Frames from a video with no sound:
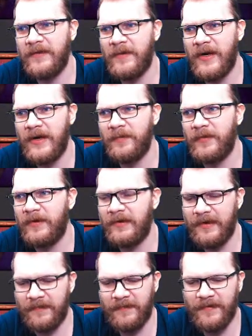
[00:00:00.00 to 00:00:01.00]
them up and
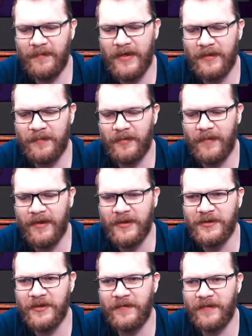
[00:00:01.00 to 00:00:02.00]
lift them up and make
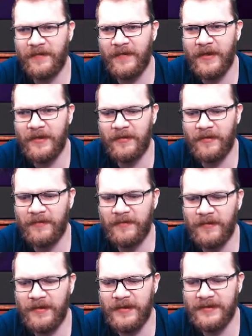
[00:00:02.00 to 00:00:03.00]
sure that they go
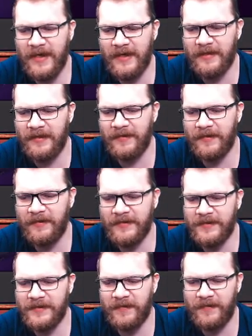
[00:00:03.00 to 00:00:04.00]
exactly in the
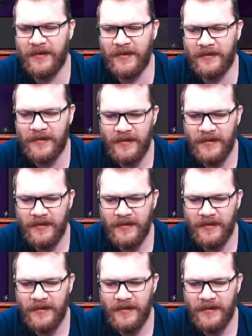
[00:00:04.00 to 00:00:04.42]
holes and stuff like that.